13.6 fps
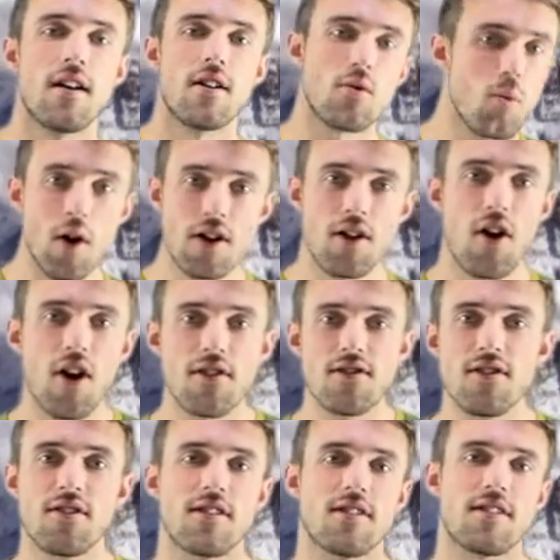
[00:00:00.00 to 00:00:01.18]
So what
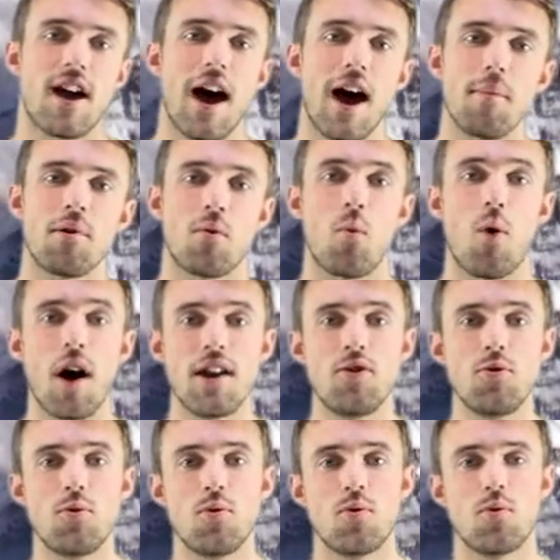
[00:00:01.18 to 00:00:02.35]
causes this to happen? Why
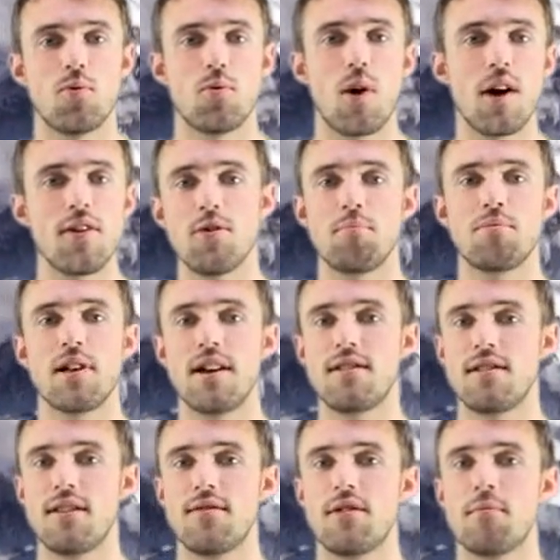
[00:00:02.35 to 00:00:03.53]
do the
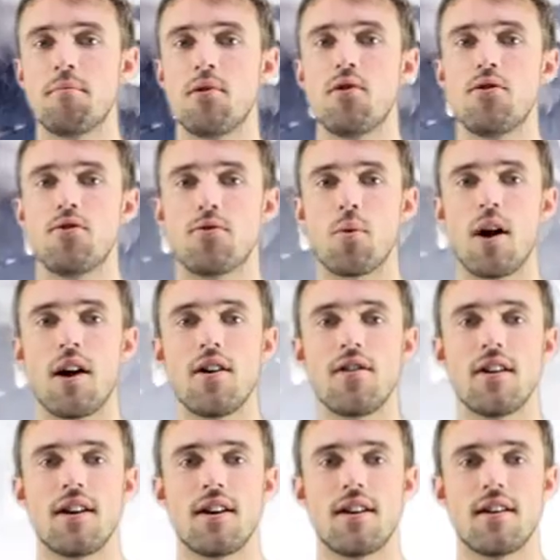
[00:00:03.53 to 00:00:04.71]
plates even move? Why are
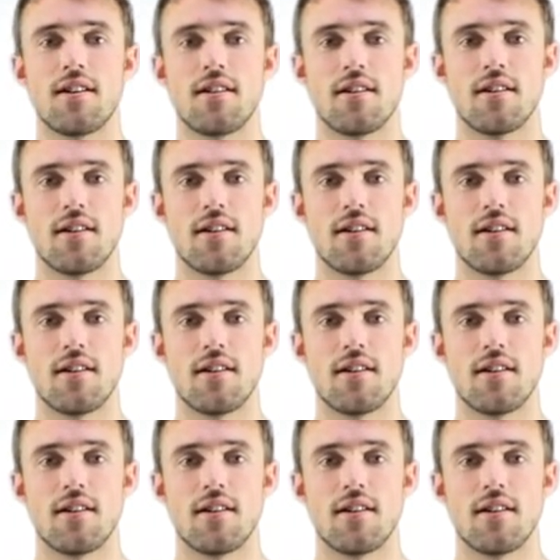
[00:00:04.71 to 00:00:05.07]
they